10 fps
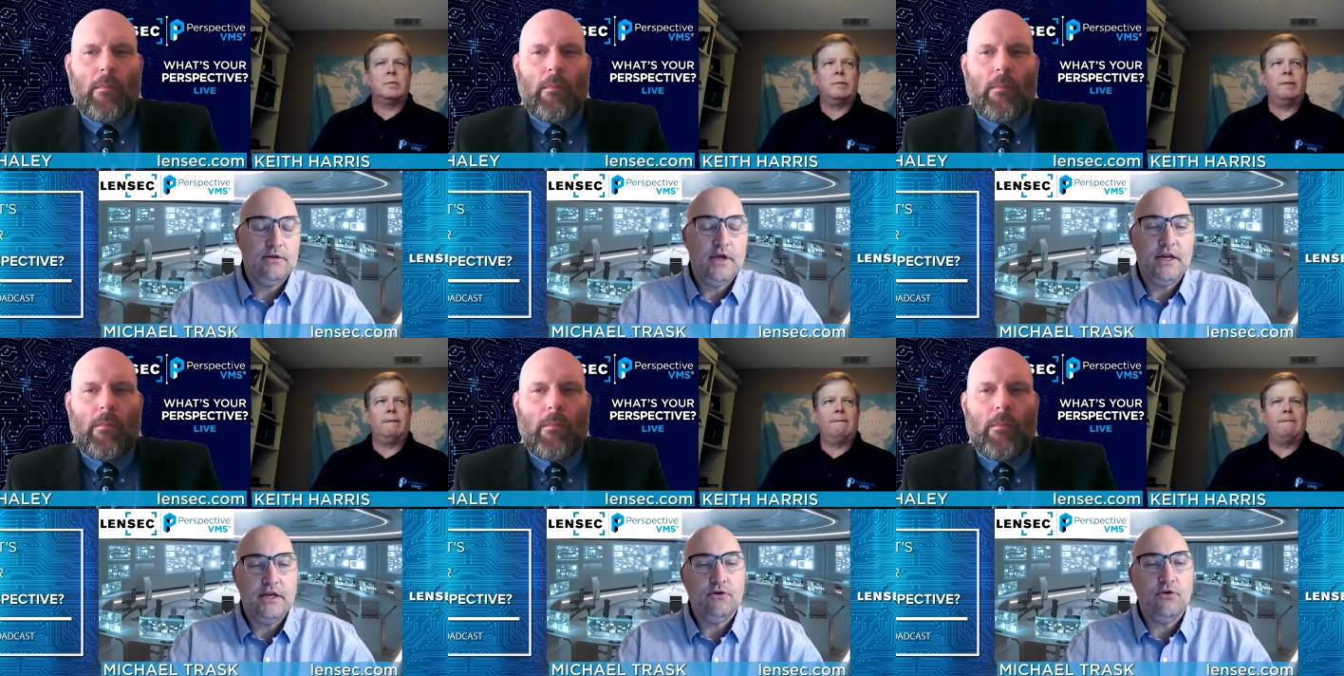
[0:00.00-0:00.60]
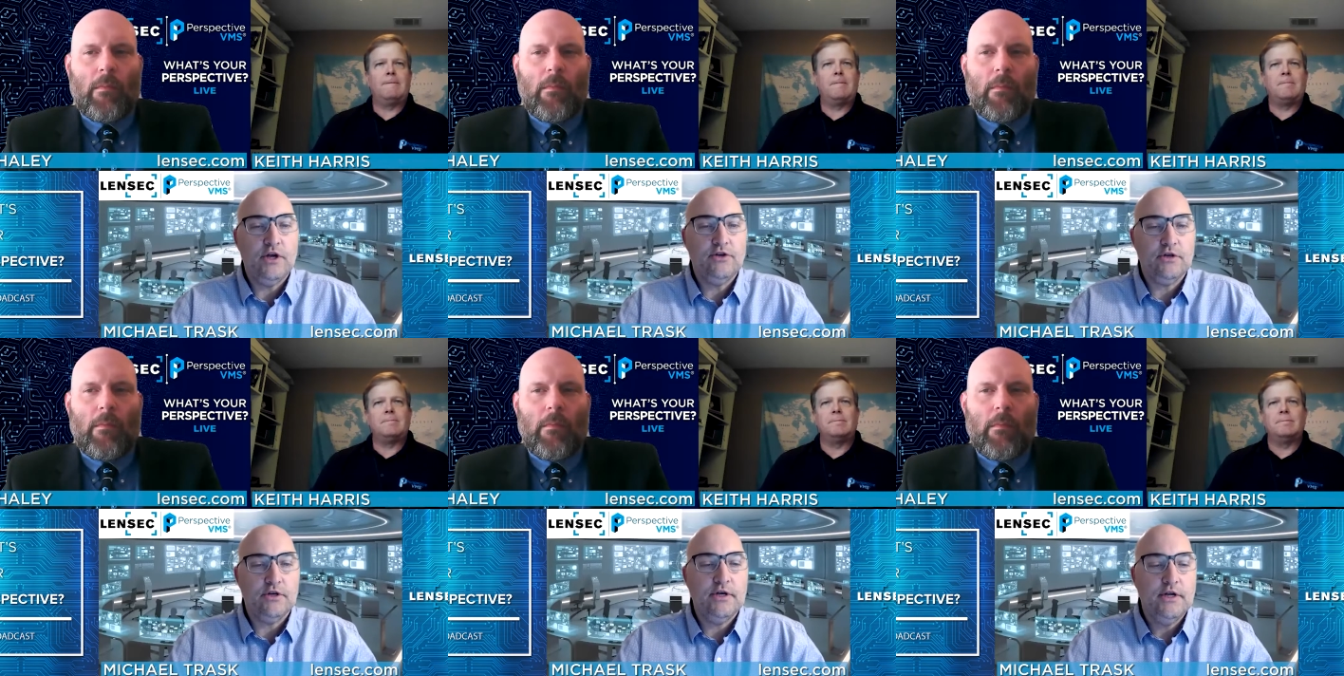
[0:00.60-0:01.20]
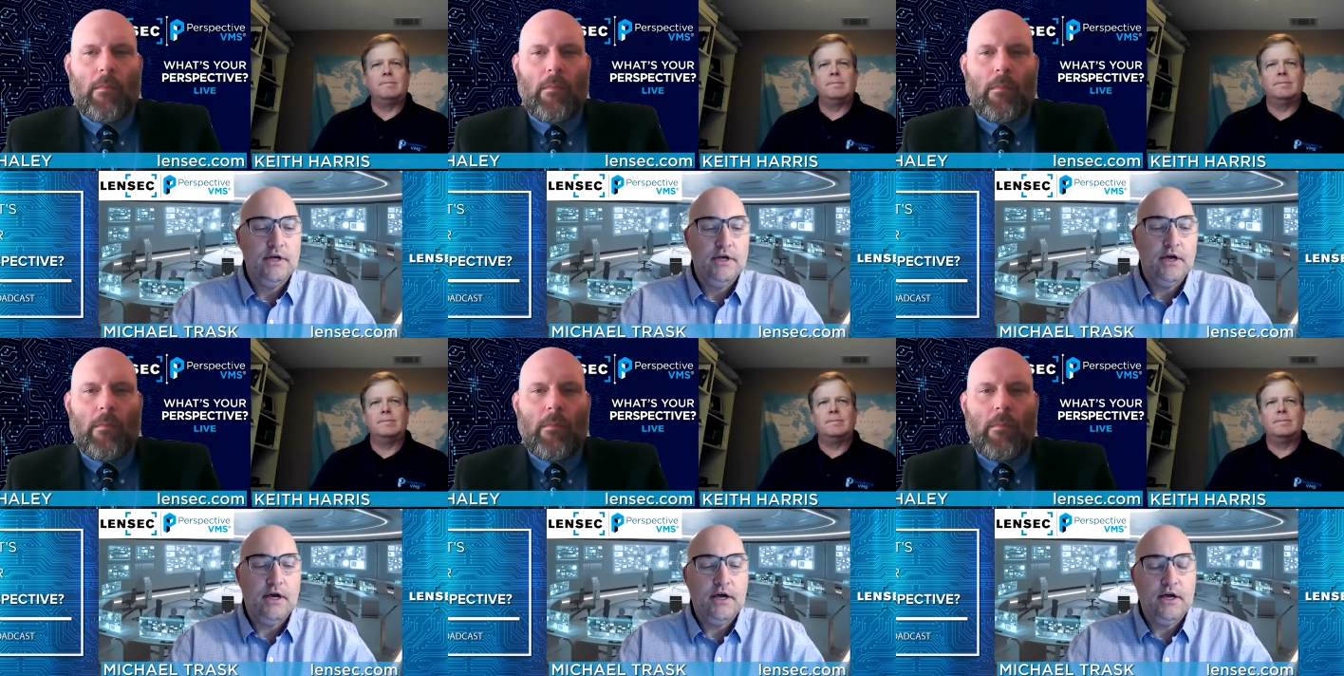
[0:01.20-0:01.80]
Speaker 1: that integration,
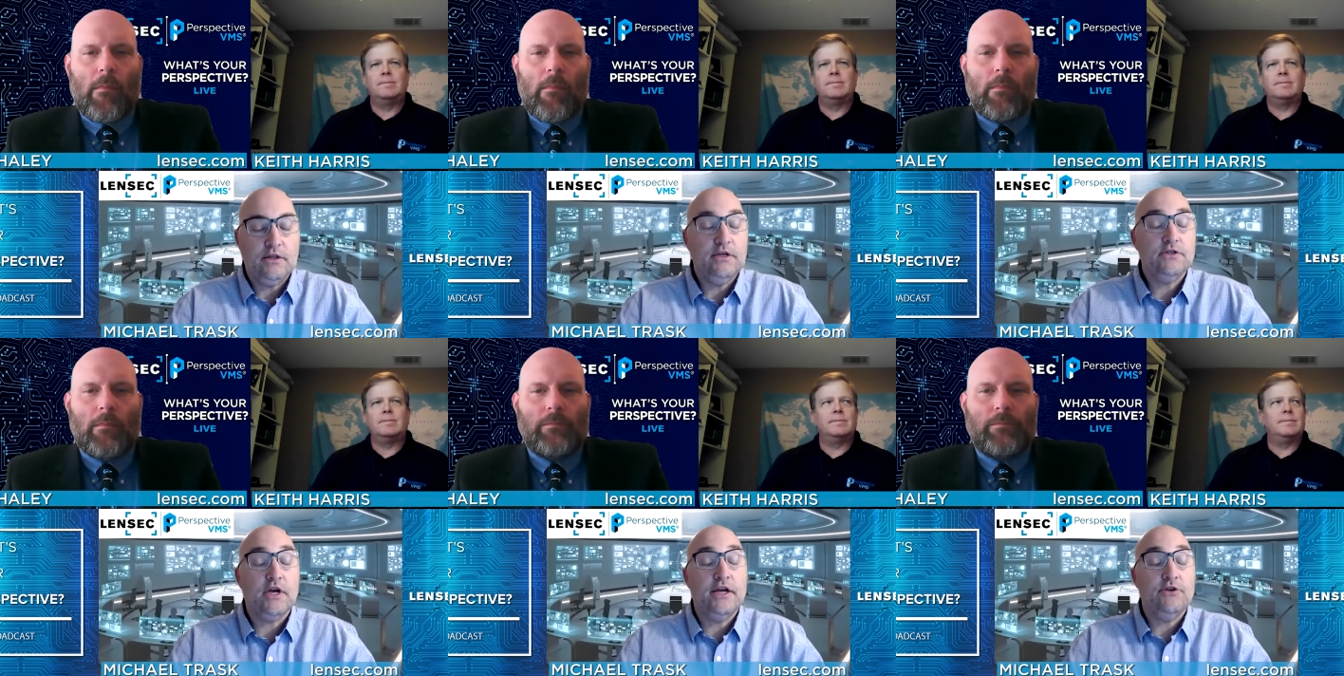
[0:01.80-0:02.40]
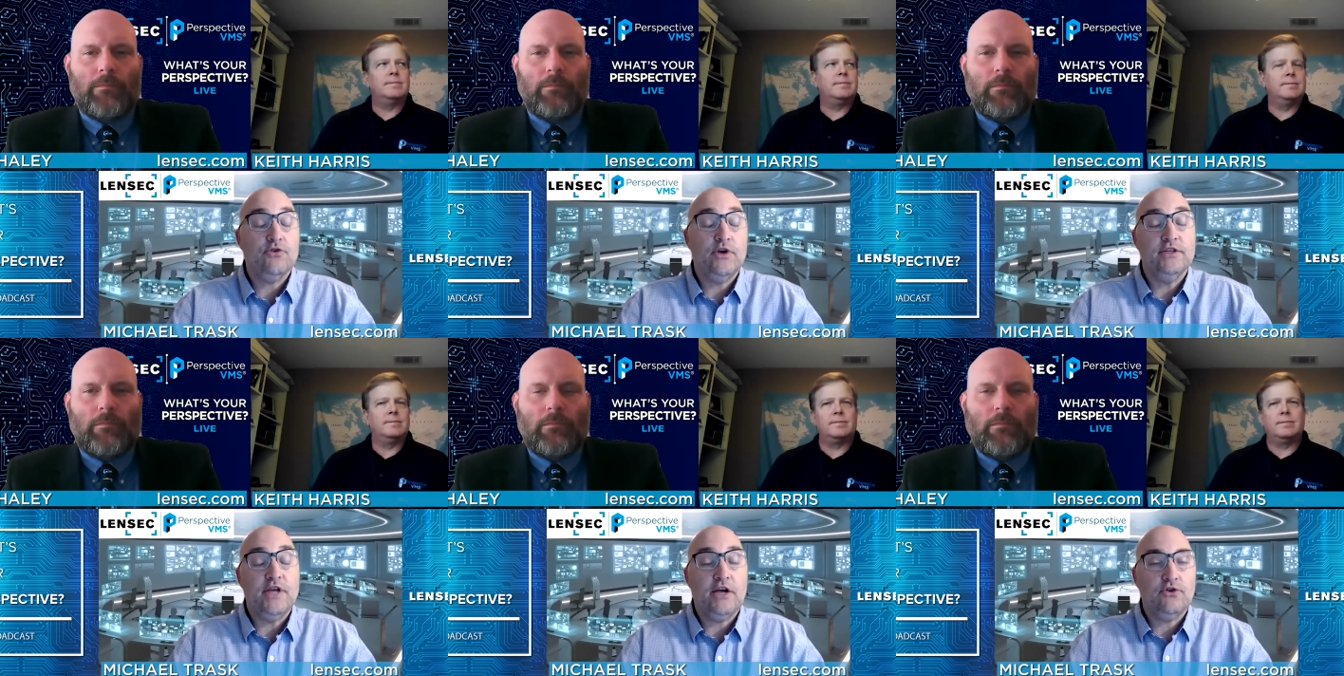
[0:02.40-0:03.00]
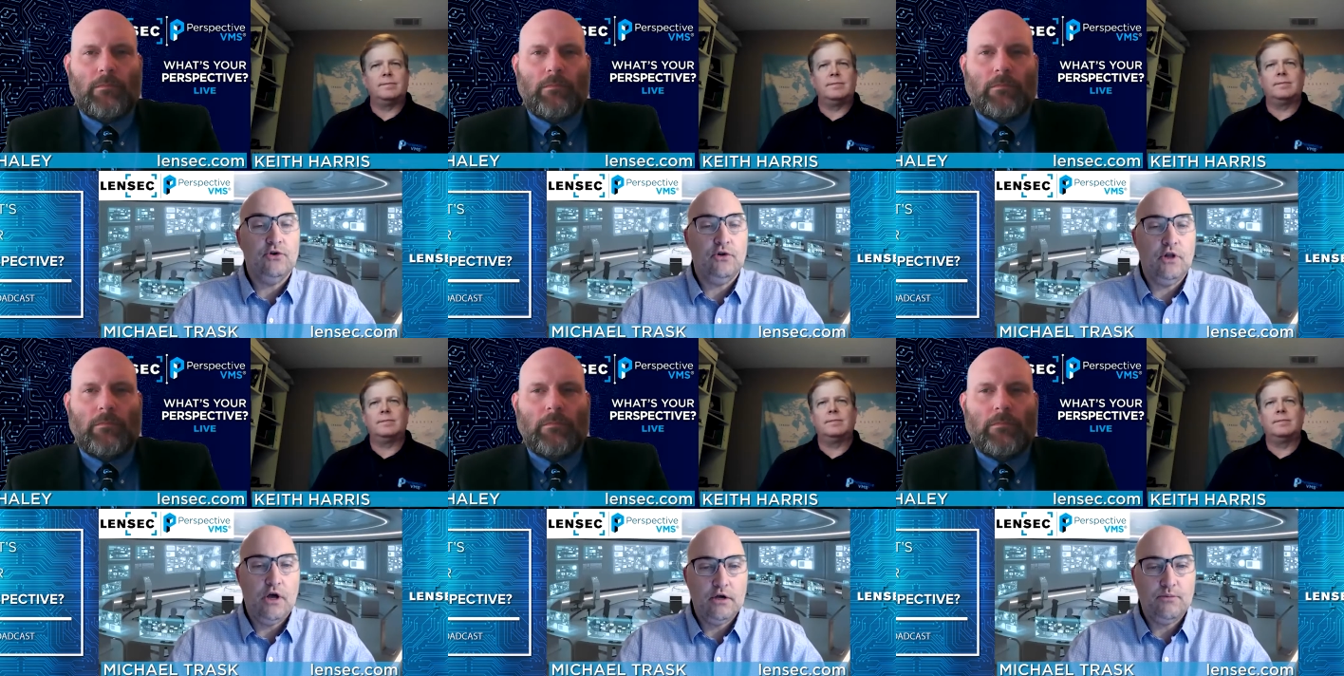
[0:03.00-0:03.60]
at least on a transactional
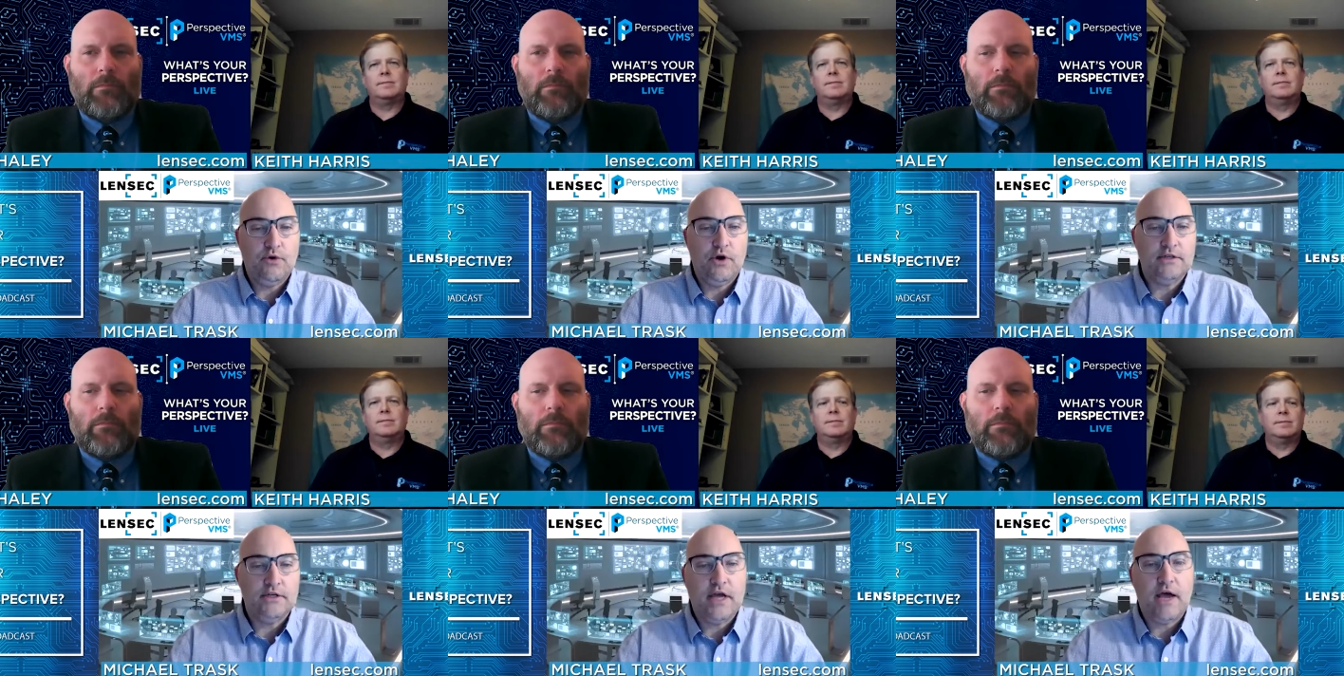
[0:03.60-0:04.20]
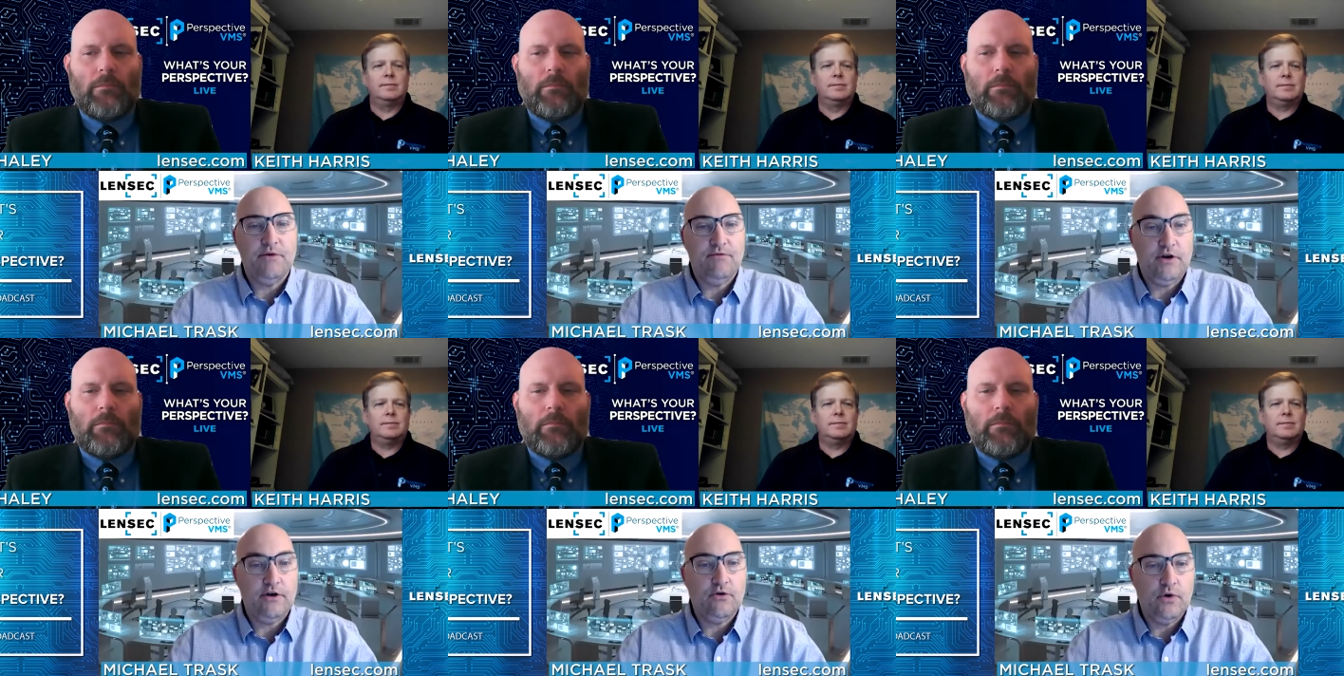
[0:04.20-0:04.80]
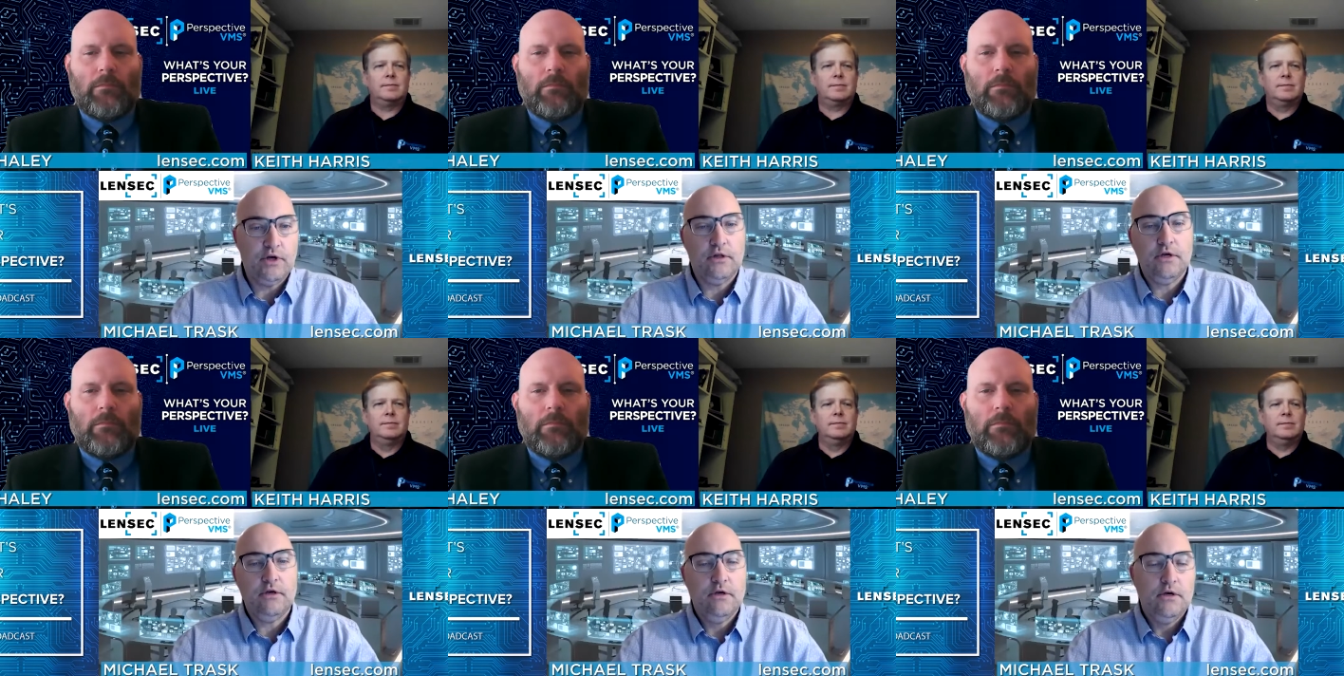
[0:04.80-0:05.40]
log process, happen very quickly.